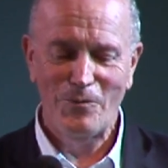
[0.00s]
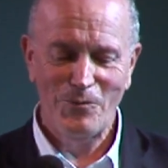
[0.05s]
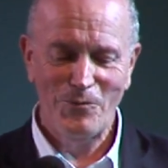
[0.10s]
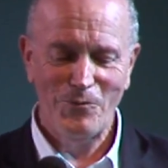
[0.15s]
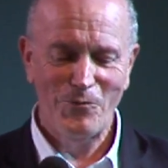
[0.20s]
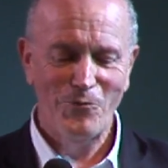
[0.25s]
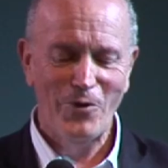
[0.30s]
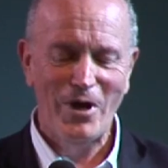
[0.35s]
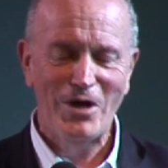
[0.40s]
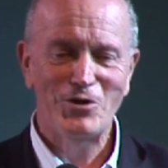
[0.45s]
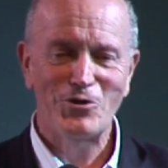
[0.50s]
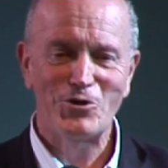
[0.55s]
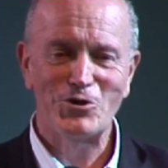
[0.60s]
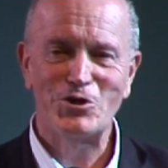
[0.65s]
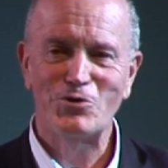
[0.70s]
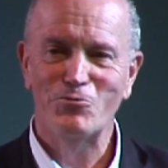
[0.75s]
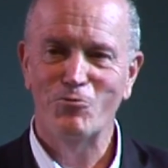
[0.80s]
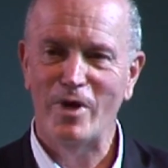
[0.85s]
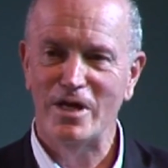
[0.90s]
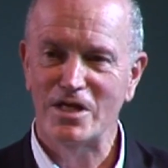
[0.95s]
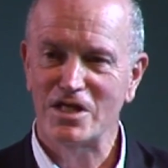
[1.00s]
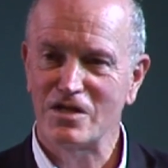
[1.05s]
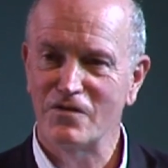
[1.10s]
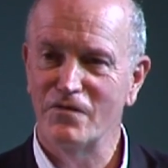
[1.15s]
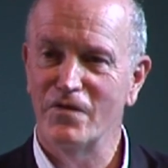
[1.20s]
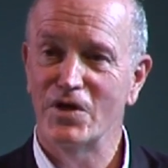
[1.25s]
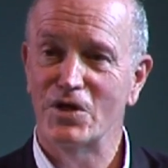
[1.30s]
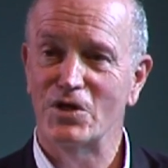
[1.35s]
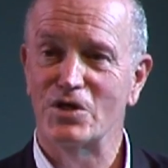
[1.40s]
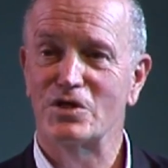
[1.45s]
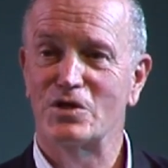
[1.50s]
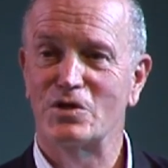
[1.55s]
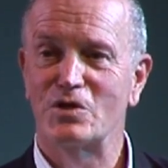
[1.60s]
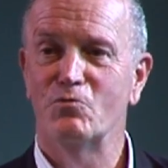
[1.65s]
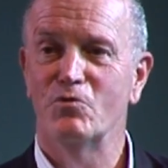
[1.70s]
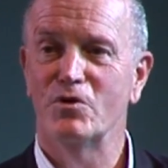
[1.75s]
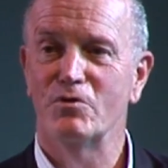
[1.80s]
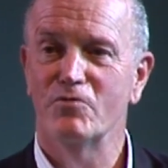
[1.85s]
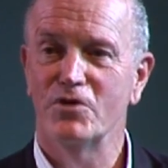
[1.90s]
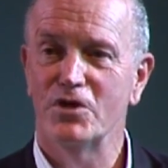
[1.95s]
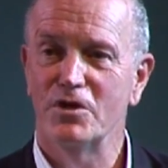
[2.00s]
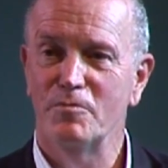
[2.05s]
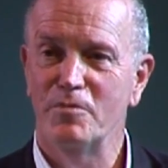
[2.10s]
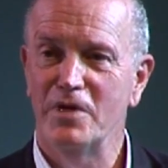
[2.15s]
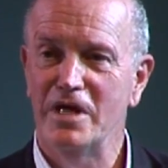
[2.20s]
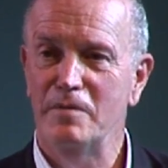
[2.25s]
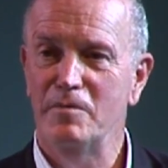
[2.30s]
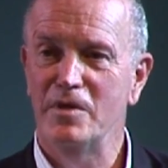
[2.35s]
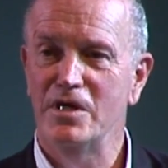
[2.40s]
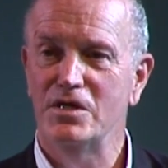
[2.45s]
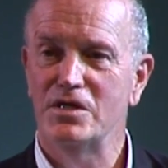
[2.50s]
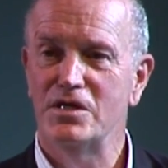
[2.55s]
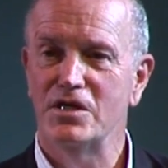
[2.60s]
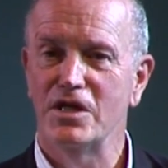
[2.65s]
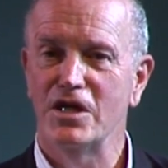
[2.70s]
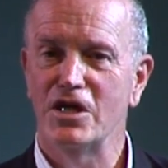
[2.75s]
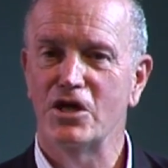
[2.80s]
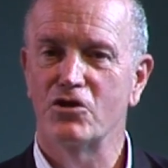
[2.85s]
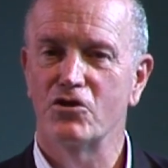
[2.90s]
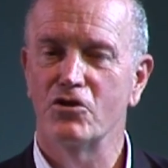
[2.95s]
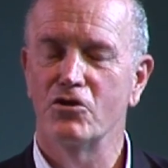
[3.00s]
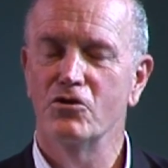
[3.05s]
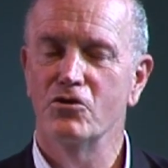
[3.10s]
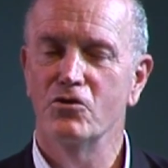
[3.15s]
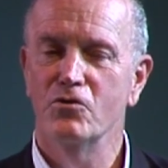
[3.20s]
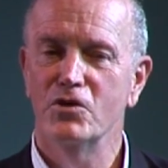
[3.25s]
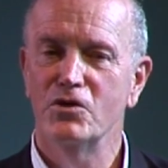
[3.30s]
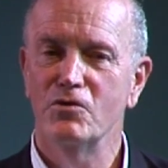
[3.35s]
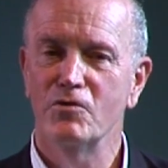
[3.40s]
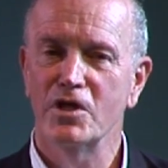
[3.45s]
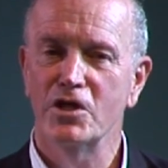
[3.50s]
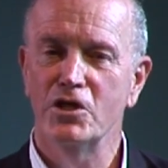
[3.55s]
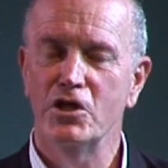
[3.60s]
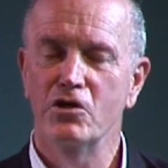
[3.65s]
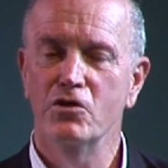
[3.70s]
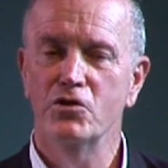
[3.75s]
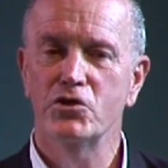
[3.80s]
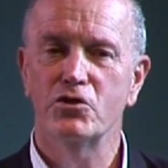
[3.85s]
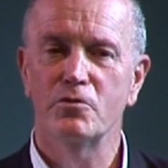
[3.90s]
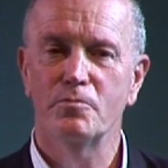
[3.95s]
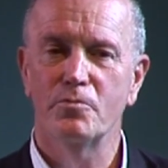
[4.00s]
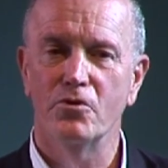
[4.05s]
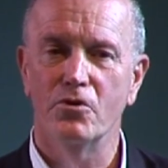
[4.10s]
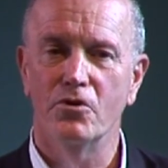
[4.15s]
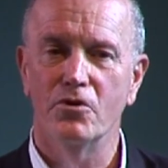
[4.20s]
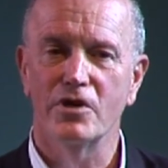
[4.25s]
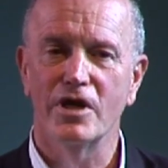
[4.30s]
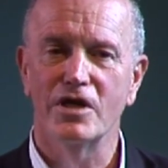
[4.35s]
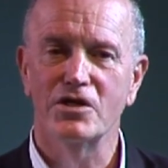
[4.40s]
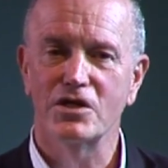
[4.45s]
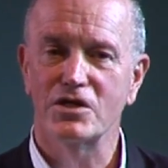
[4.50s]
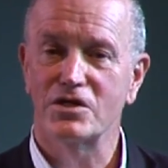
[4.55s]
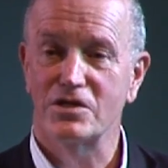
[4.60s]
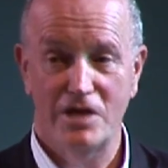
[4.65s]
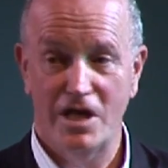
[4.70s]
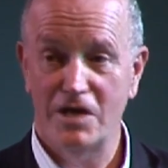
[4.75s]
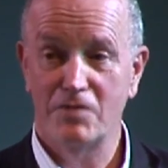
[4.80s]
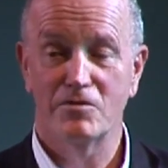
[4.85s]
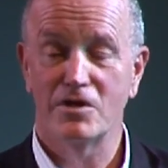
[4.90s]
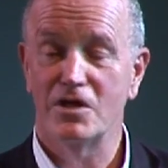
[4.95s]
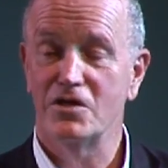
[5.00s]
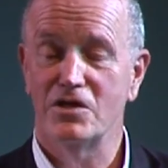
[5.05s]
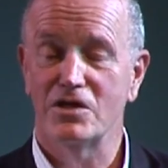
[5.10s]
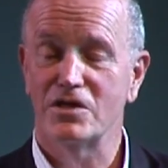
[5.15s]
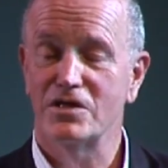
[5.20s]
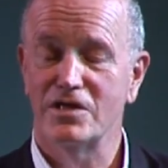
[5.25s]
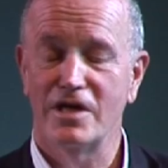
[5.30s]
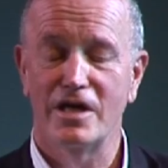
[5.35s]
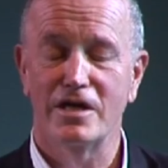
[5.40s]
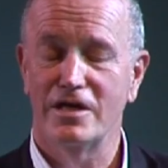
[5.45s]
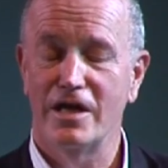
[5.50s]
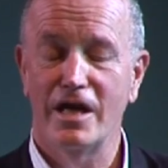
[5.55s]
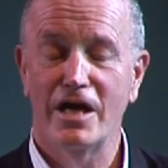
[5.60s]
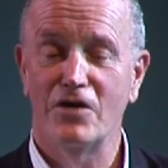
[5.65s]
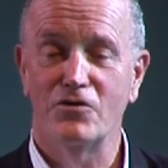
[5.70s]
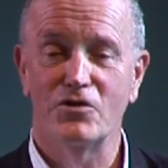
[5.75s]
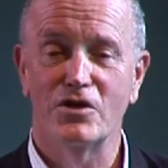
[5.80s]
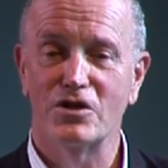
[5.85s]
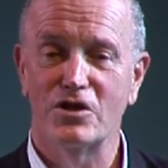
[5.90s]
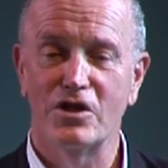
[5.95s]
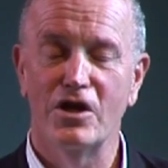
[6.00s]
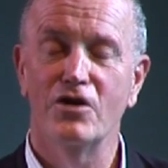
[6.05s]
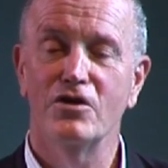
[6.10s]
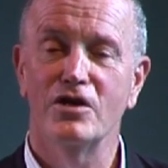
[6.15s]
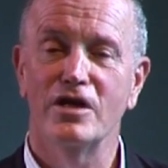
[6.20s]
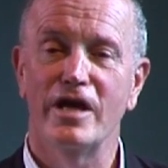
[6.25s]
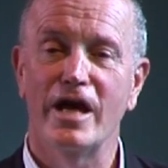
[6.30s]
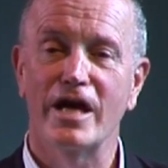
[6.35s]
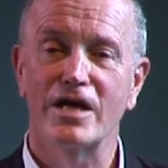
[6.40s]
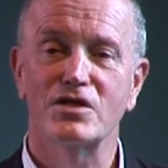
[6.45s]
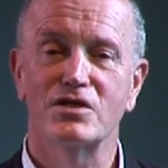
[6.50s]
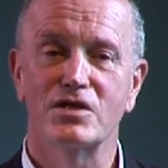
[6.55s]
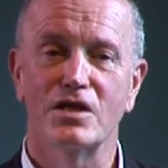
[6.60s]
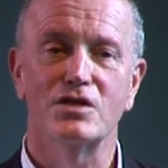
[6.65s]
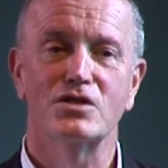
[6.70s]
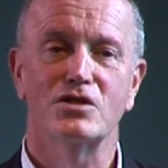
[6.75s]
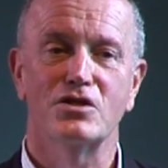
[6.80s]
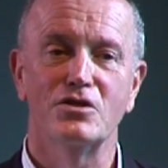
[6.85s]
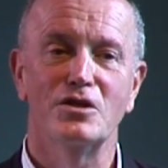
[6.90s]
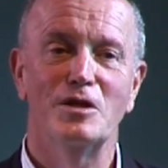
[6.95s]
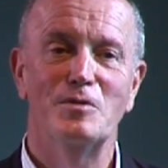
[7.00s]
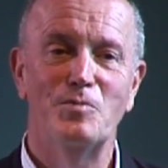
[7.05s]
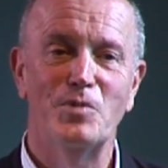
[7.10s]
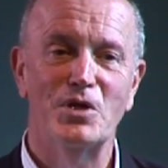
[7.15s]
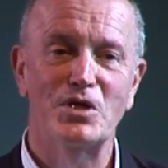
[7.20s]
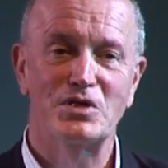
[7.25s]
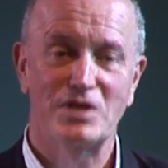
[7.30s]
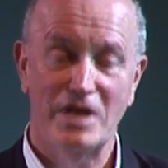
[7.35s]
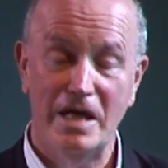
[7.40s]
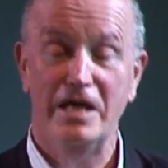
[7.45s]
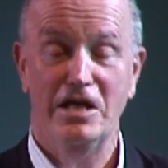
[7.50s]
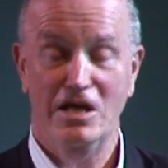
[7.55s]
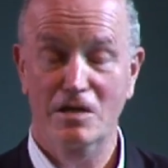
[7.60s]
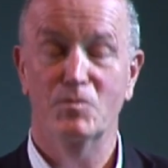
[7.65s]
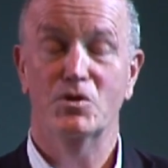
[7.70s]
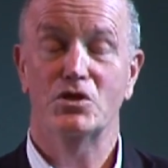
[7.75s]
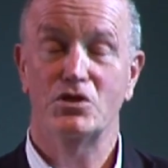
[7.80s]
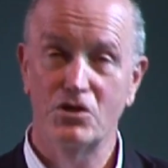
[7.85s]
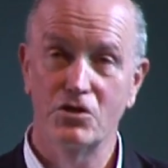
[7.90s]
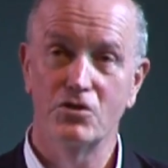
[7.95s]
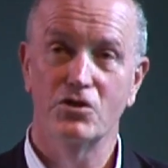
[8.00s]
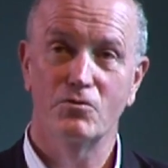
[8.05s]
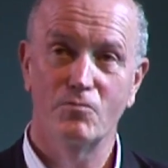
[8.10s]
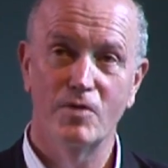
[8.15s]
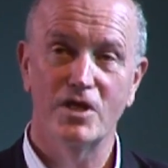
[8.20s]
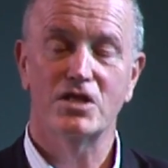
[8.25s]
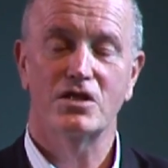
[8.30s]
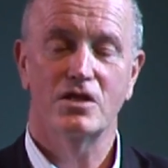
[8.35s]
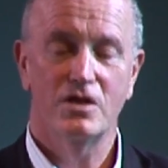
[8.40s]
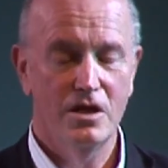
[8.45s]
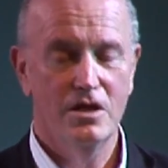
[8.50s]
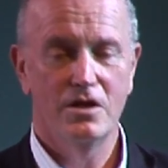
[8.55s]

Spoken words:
Went on to Westfield with a BBC crew who were doing a news report, and I just said what I just said now, that the only access to the Olympic Stadium is through the West.